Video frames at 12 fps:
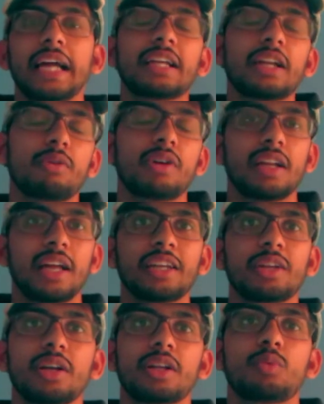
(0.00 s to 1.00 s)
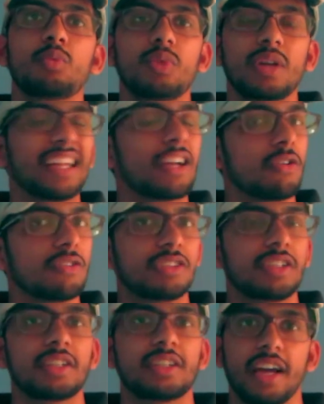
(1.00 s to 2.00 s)
in a
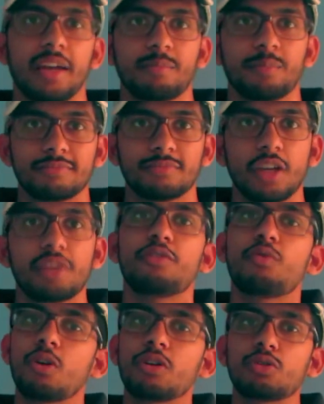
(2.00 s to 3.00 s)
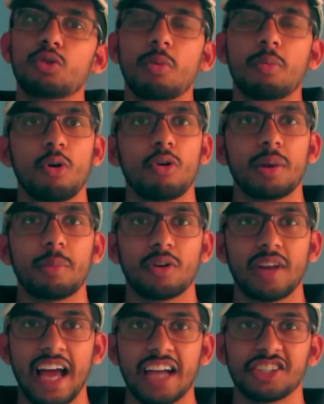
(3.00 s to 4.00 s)
constant time. If you want to know more about
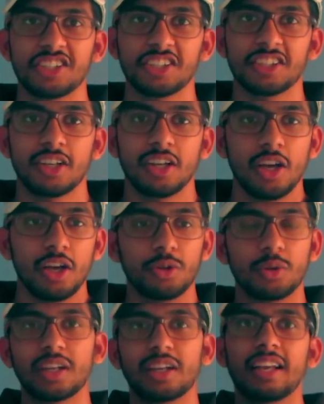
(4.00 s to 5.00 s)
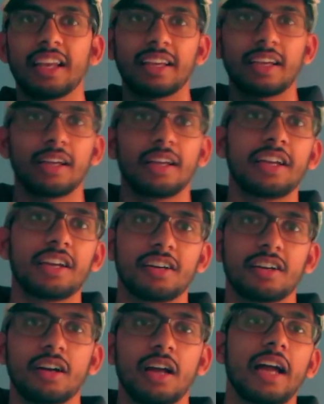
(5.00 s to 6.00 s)
hashing, you can click
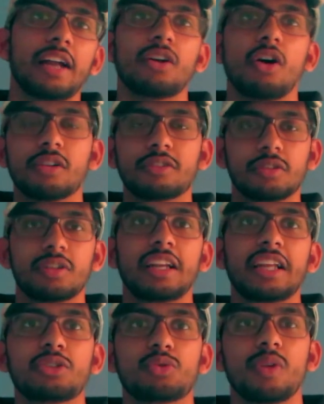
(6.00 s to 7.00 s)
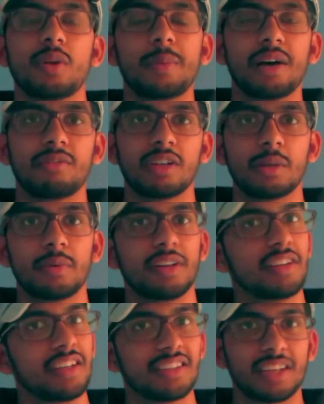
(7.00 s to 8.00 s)
here, and also the links will be available in
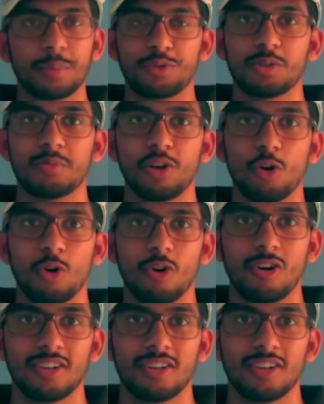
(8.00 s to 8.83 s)
the description below.